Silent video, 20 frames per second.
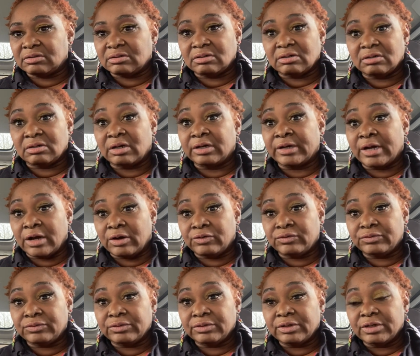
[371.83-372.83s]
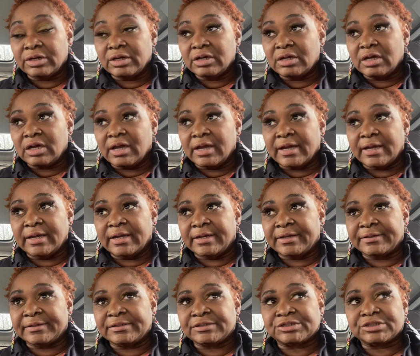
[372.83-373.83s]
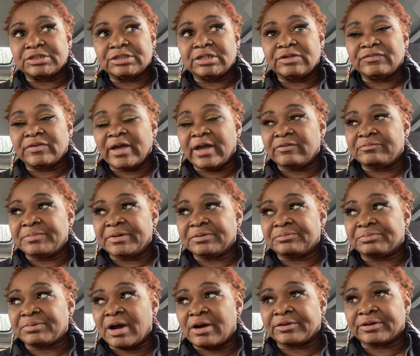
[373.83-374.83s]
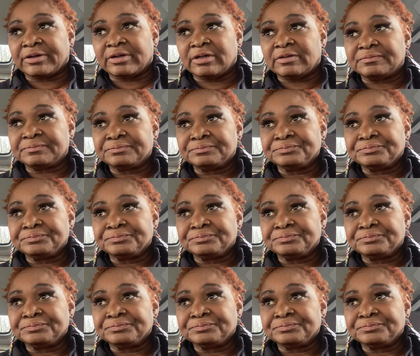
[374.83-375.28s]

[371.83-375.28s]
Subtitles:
ago, and it shouldn't even have been brought up.